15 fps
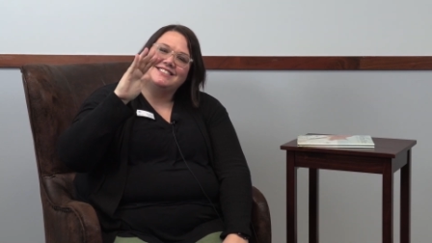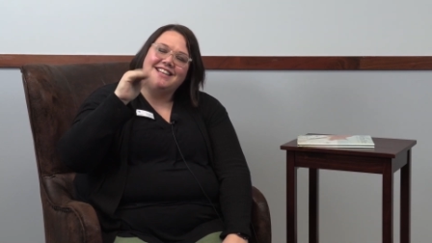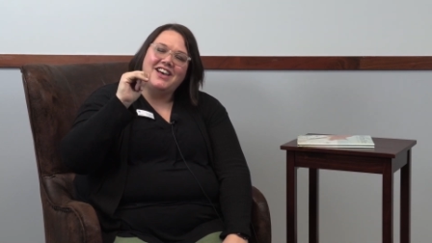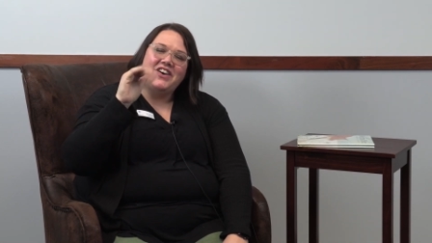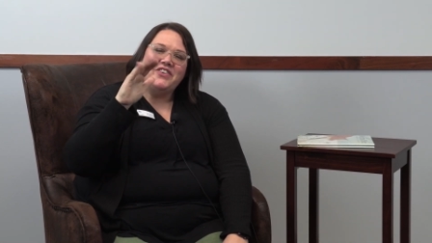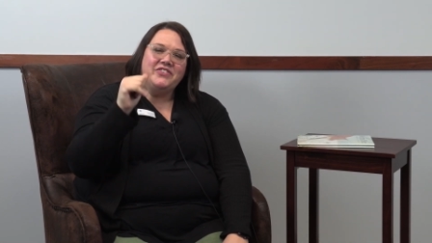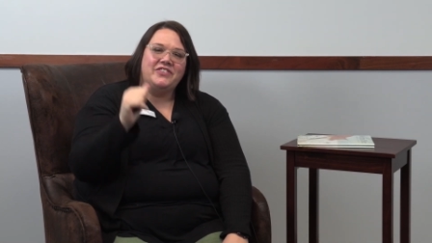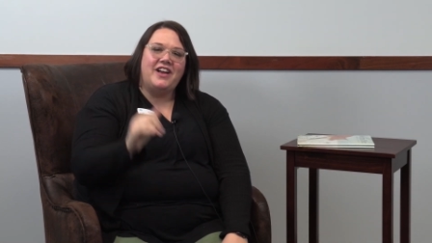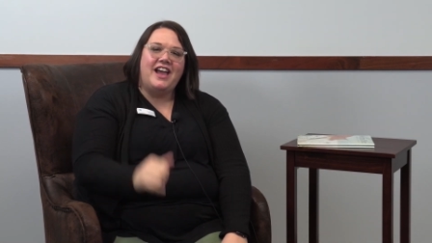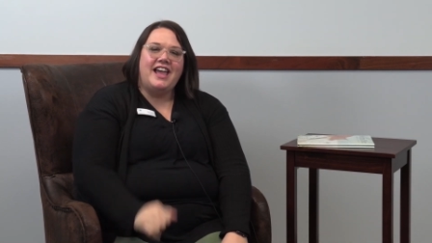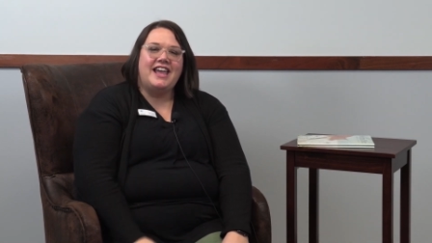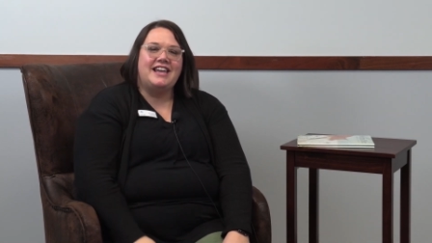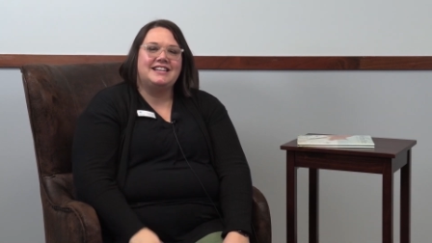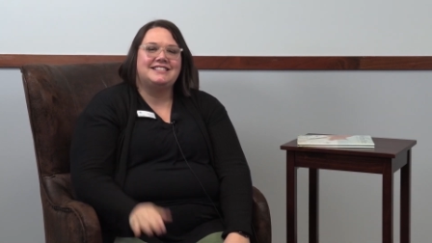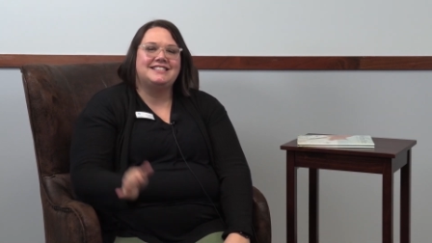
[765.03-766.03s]
All
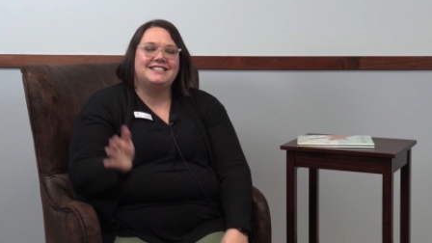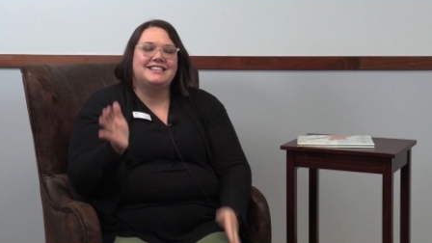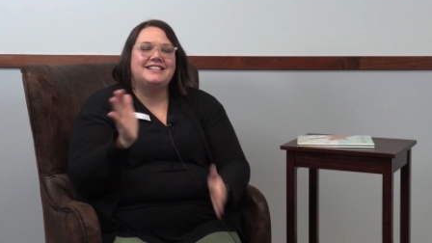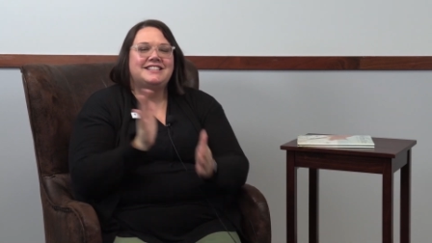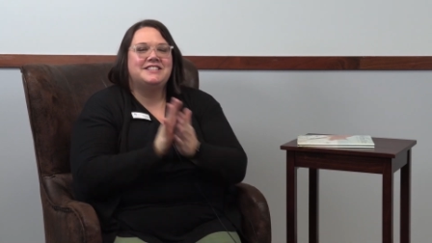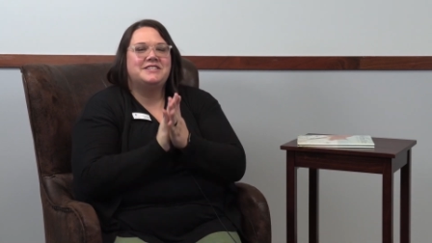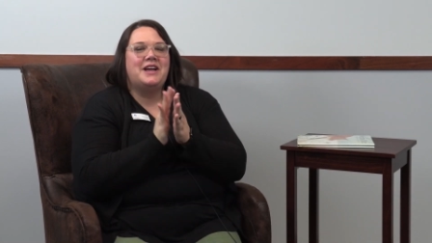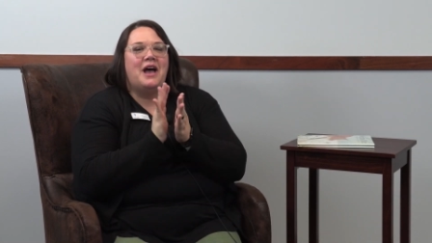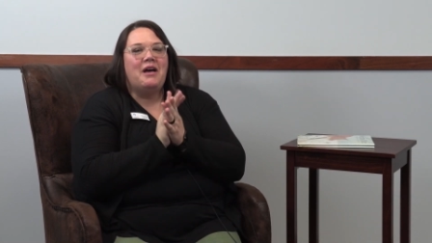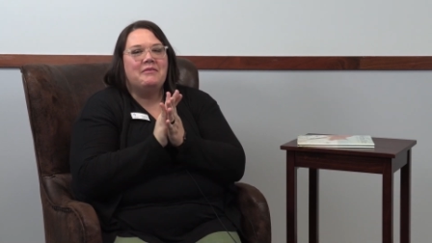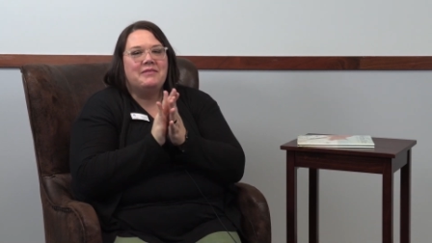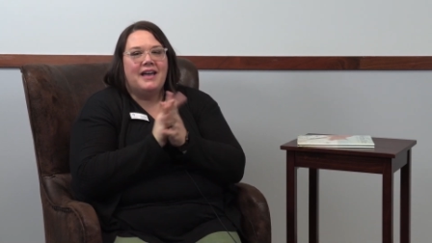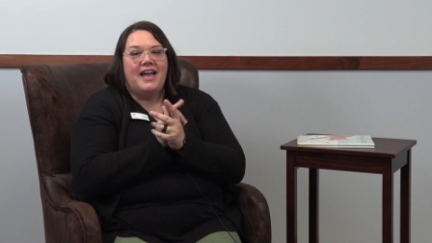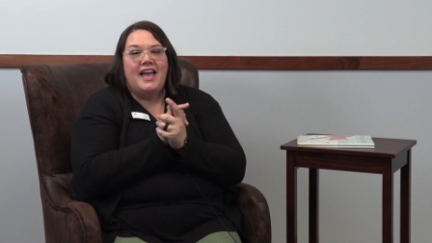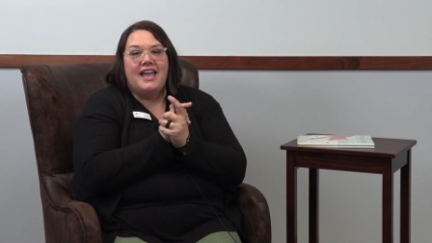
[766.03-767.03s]
right, good
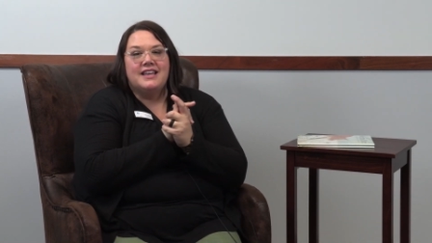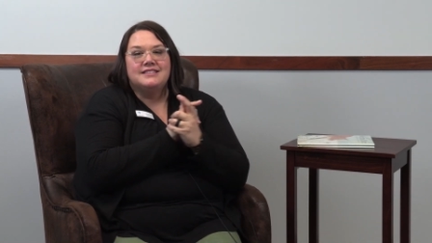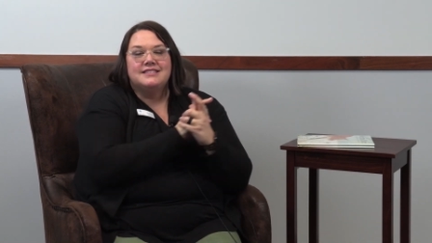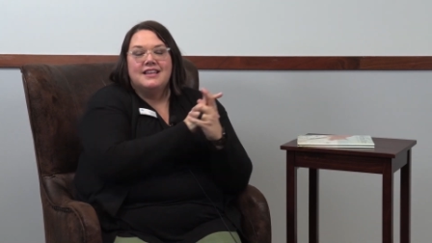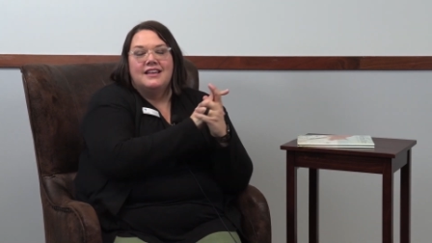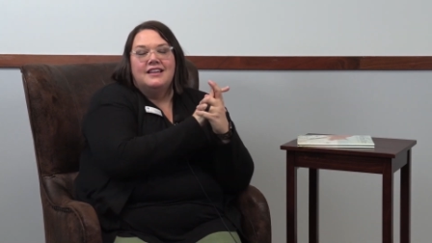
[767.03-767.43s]
job, guys.